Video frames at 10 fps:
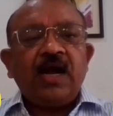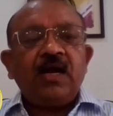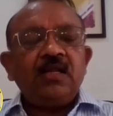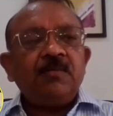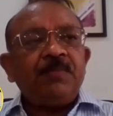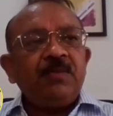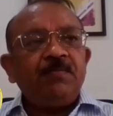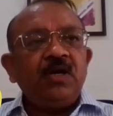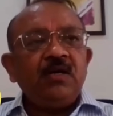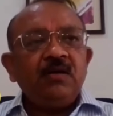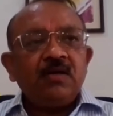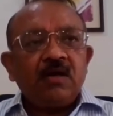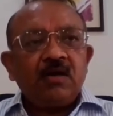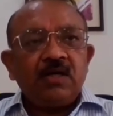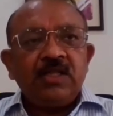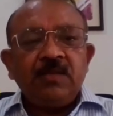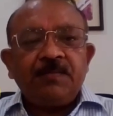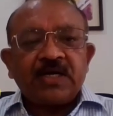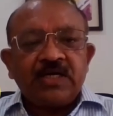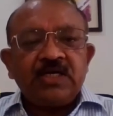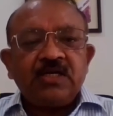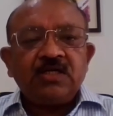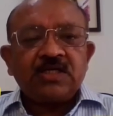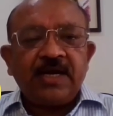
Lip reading: And the people in the practitioner